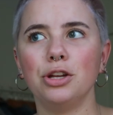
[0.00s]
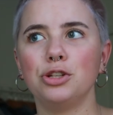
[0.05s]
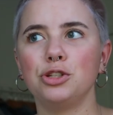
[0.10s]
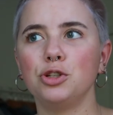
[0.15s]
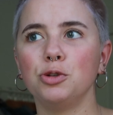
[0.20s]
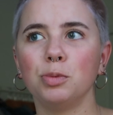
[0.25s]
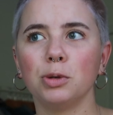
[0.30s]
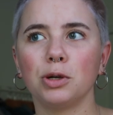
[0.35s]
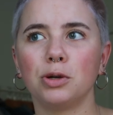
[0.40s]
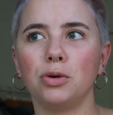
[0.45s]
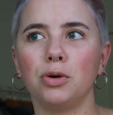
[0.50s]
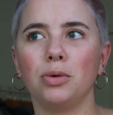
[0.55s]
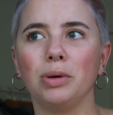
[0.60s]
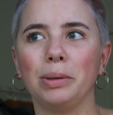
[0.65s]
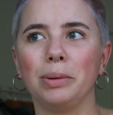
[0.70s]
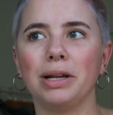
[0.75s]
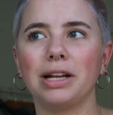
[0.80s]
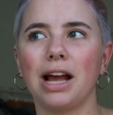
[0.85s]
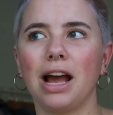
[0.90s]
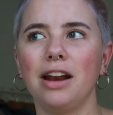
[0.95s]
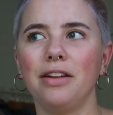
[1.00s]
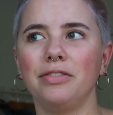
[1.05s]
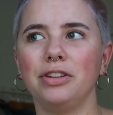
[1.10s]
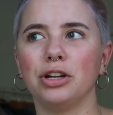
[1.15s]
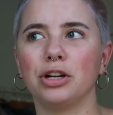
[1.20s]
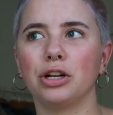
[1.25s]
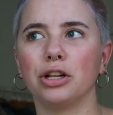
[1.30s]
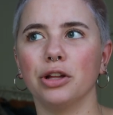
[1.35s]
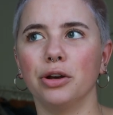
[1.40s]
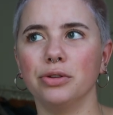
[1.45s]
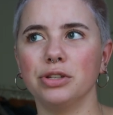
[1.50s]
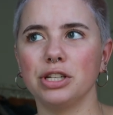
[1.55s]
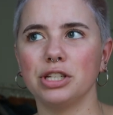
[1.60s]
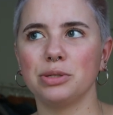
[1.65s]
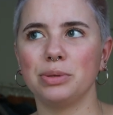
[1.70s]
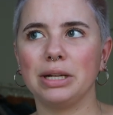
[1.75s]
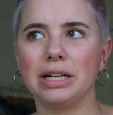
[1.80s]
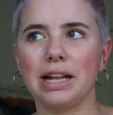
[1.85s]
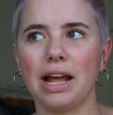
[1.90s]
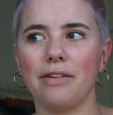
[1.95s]
Super cool. We went kind of near closing,
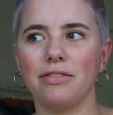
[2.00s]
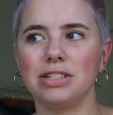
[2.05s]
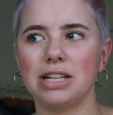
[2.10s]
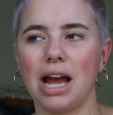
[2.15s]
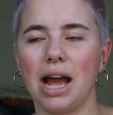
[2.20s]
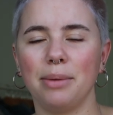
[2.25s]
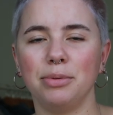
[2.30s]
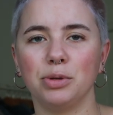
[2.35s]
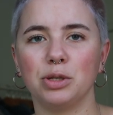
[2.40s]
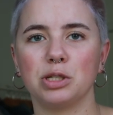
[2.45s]
so we didn't have time to